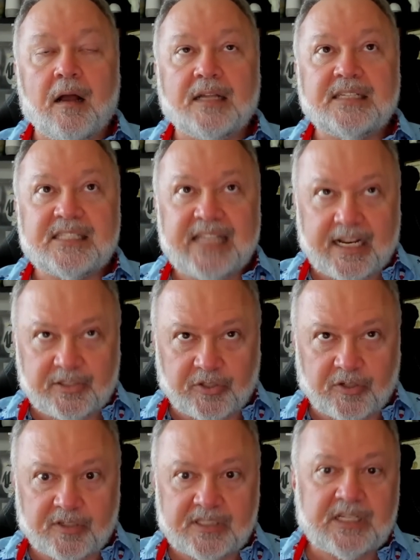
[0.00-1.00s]

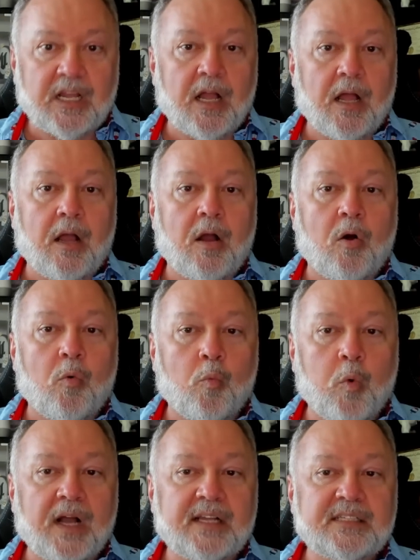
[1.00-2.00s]
sectors
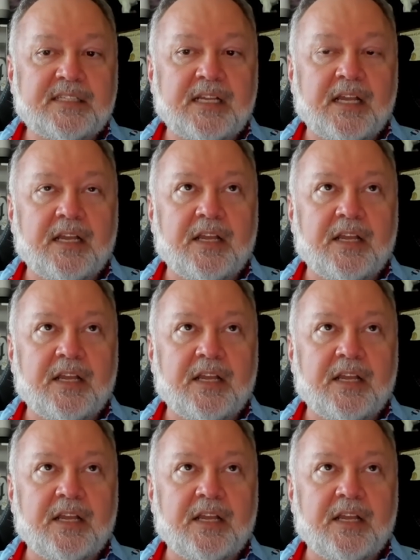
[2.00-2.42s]
was